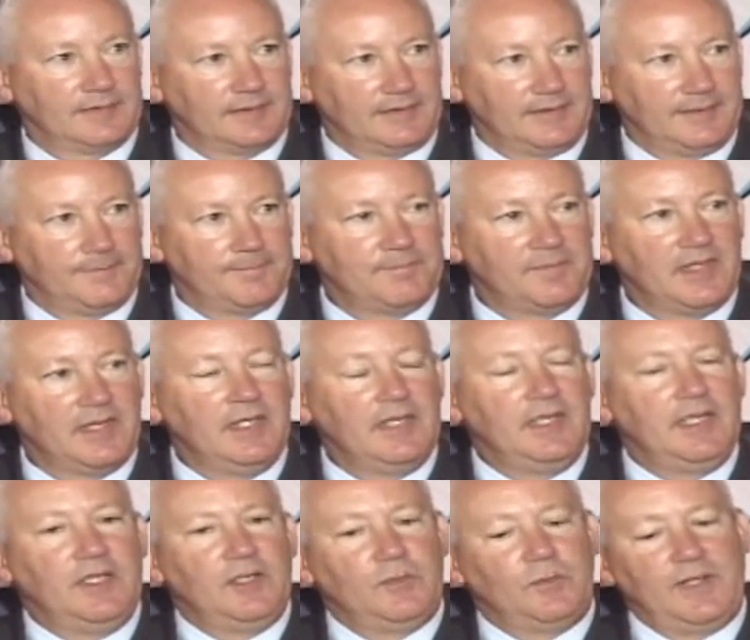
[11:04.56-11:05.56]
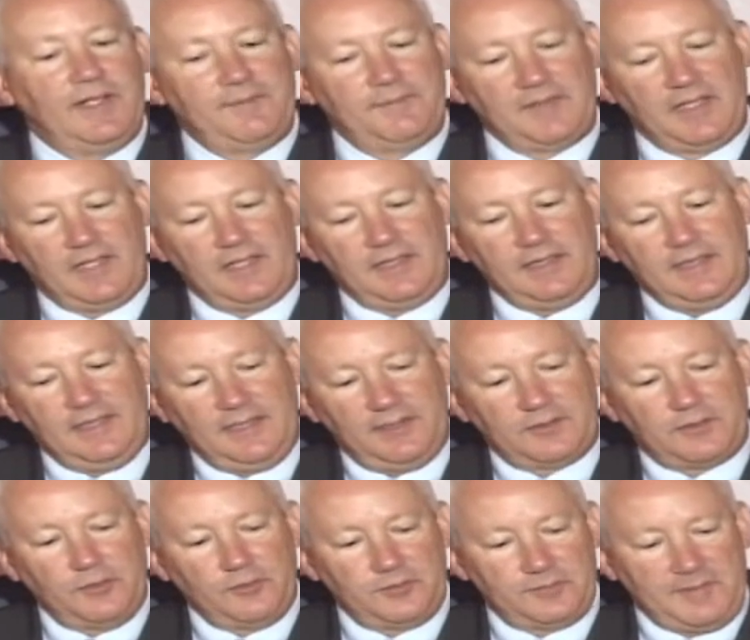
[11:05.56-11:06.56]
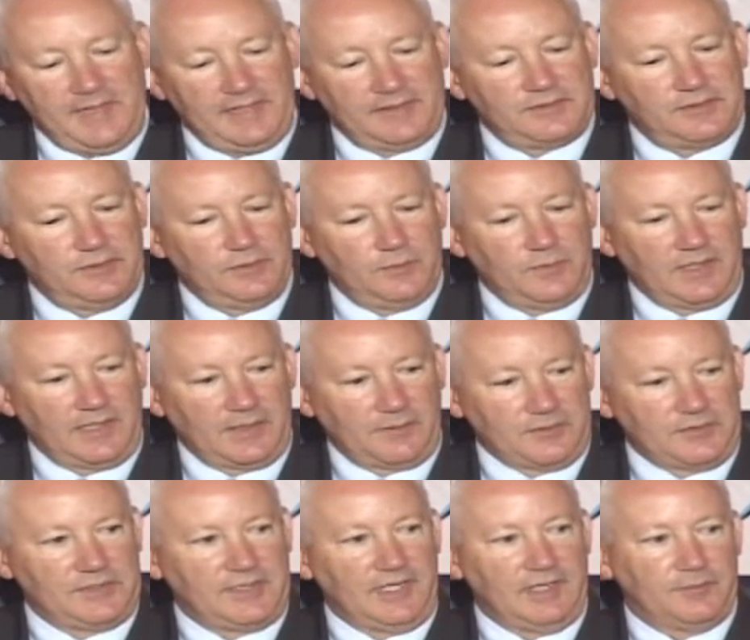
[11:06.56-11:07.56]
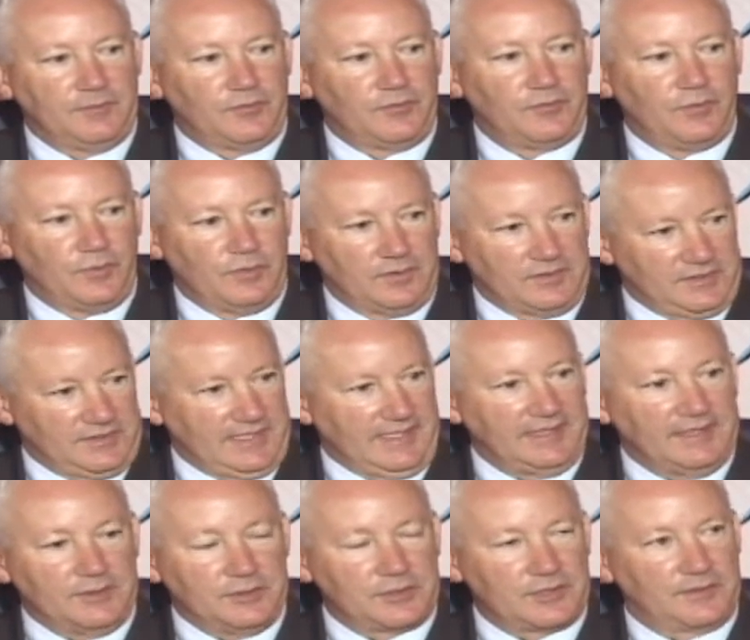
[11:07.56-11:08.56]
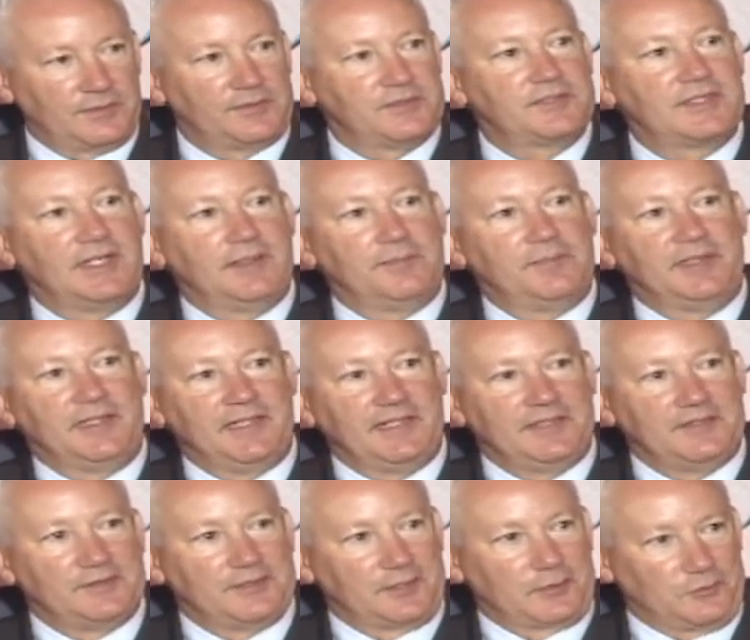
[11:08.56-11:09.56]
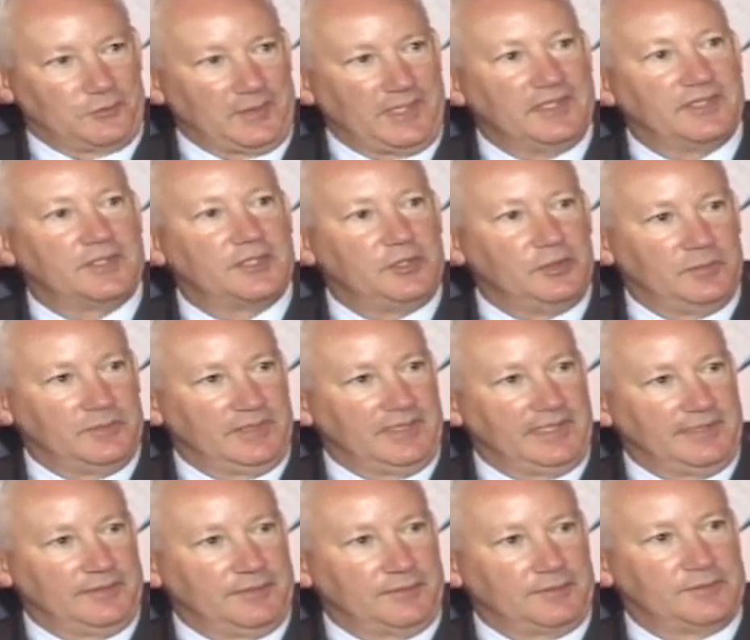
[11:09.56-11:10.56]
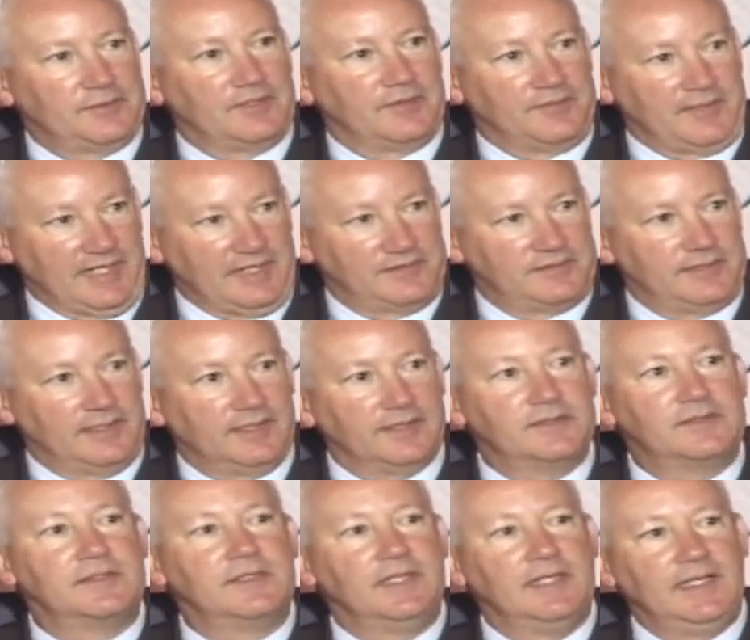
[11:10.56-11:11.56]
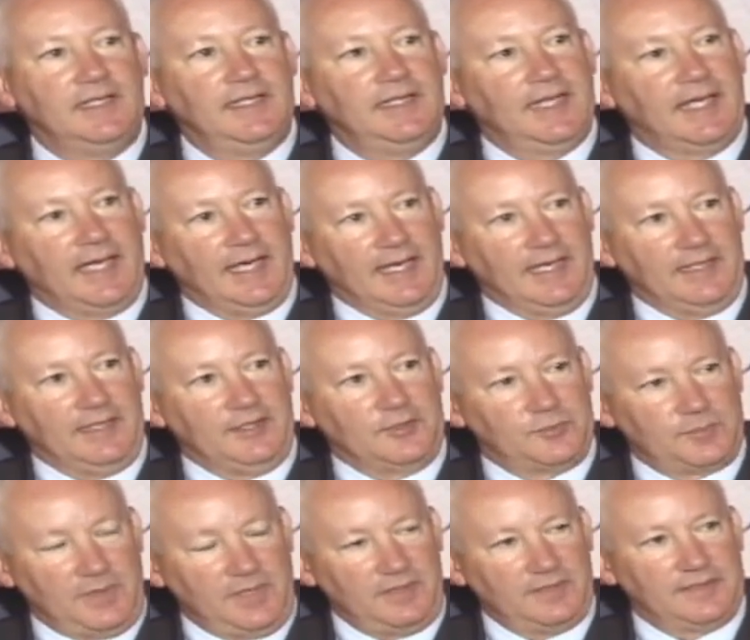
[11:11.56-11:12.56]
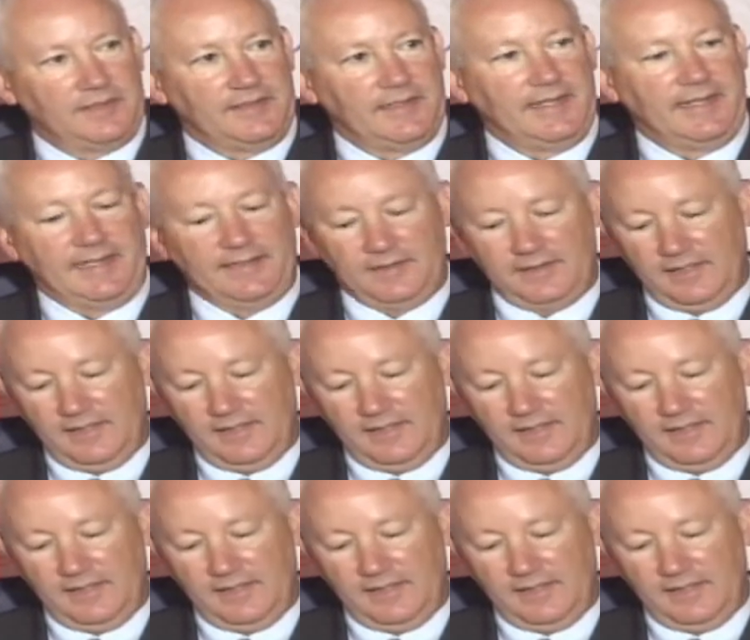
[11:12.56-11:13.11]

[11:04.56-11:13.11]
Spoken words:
Yeah. Well, it goes back to what I was saying before, is that insurance companies are great accumulators of assets. And as part of that,